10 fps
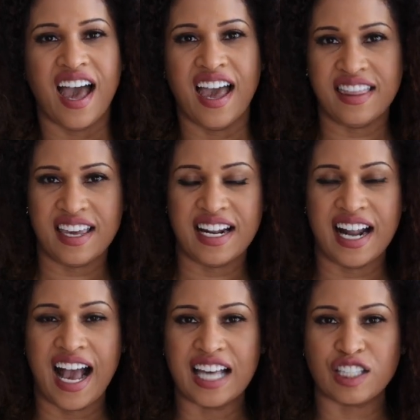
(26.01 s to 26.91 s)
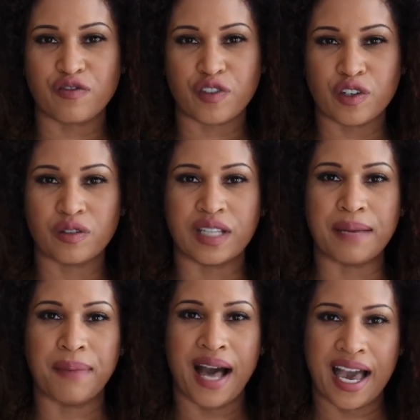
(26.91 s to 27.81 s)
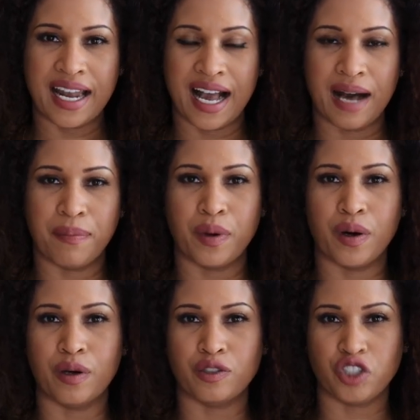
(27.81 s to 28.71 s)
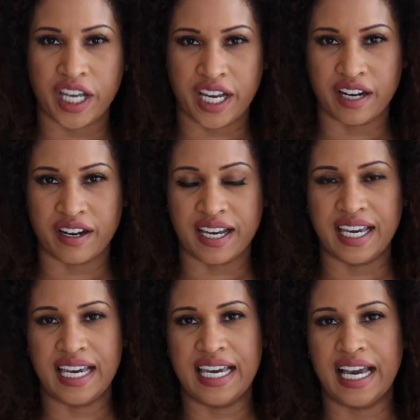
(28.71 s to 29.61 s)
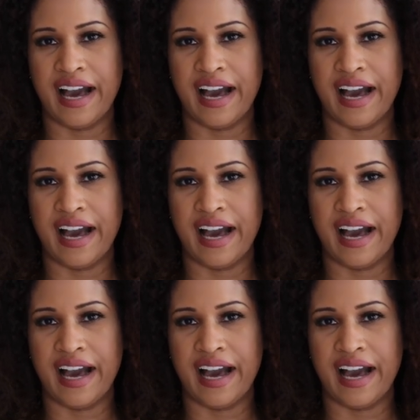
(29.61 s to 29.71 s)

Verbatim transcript: And then it has fruit like pineapple, cherry,